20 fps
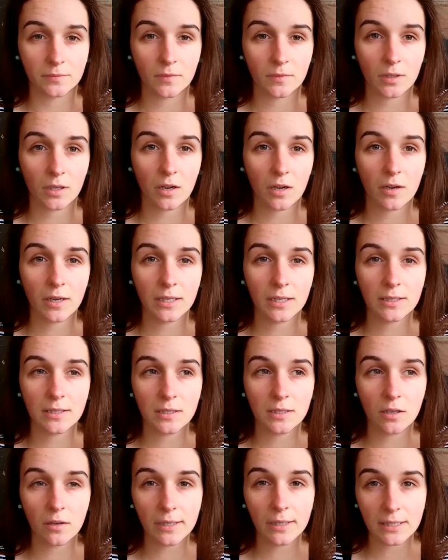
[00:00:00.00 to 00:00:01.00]
I
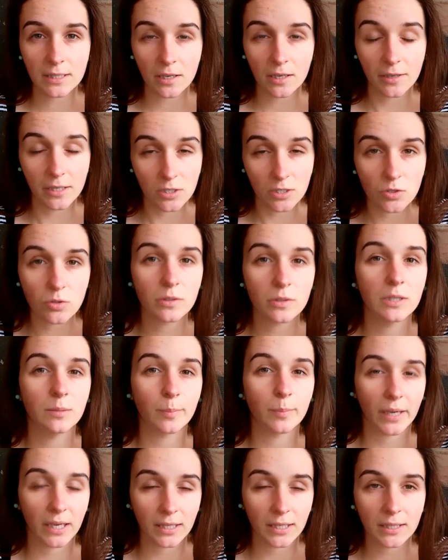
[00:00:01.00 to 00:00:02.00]
enjoyed
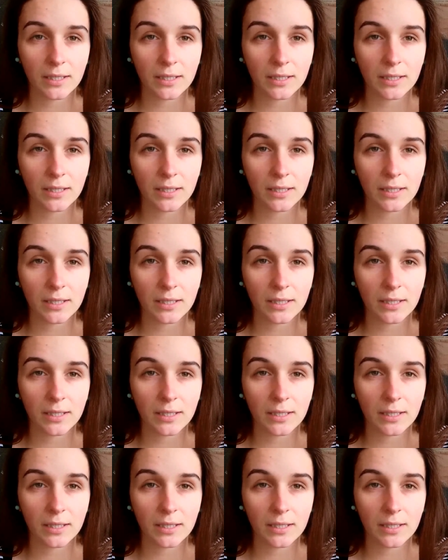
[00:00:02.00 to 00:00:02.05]
baking.